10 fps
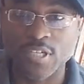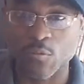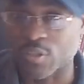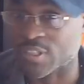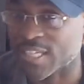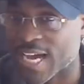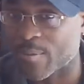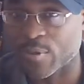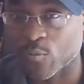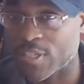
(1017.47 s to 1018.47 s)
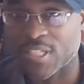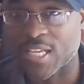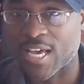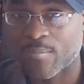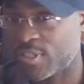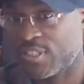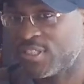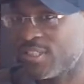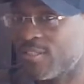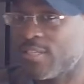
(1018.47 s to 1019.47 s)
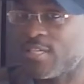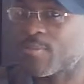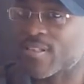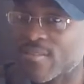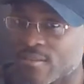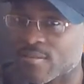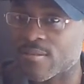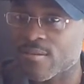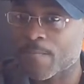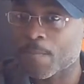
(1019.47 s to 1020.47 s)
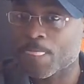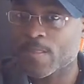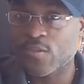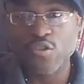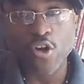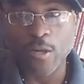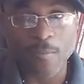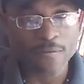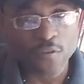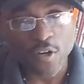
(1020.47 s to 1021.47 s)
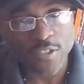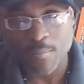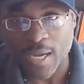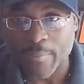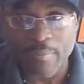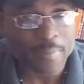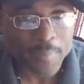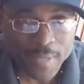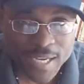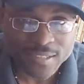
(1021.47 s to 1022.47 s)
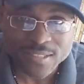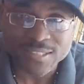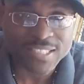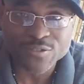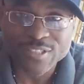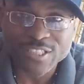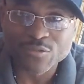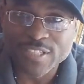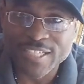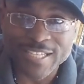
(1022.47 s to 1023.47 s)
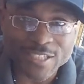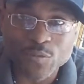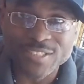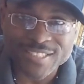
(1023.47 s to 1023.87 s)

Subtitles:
it was a lie, but it wasn't a lie because she is indeed my sister, the daughter of my father, blah, blah, blah, blah. That's what he